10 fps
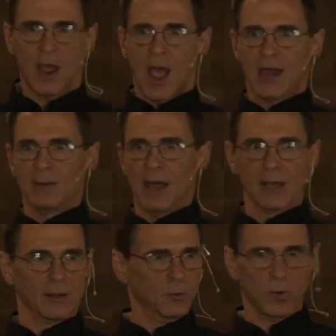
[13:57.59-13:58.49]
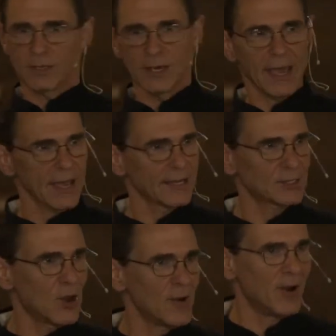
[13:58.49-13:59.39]
And I'm like, what the heck is
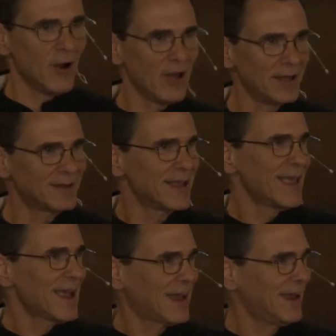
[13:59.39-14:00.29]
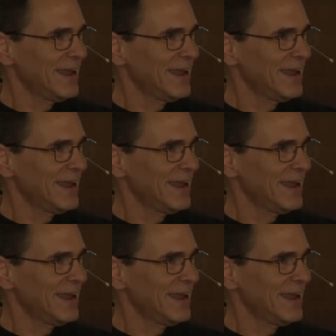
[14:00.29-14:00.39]
going on?